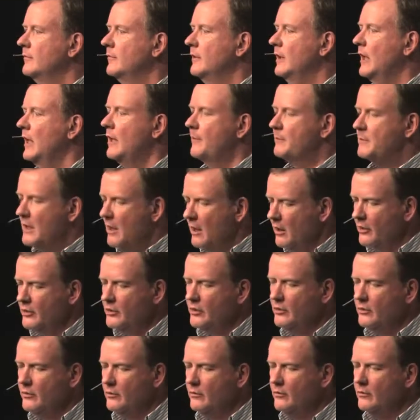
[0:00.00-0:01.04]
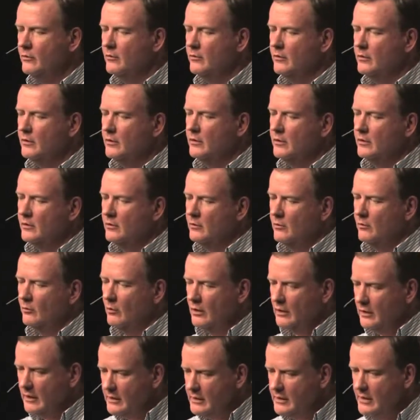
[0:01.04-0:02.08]
And I'm telling you,
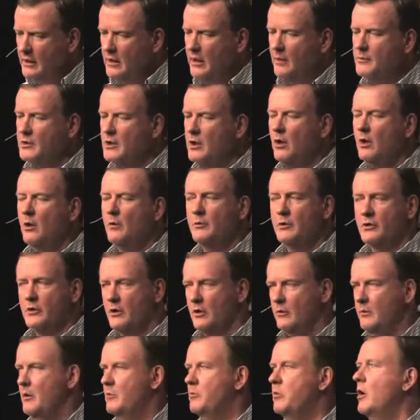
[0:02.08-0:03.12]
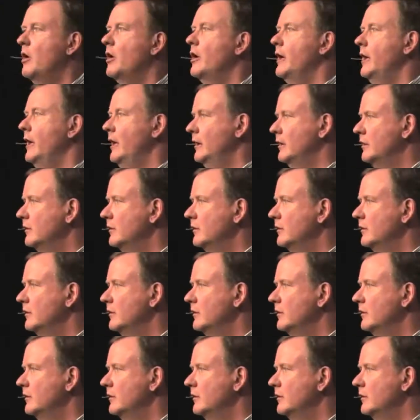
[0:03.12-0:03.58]
when Lindsay comes home, there's going to be a party.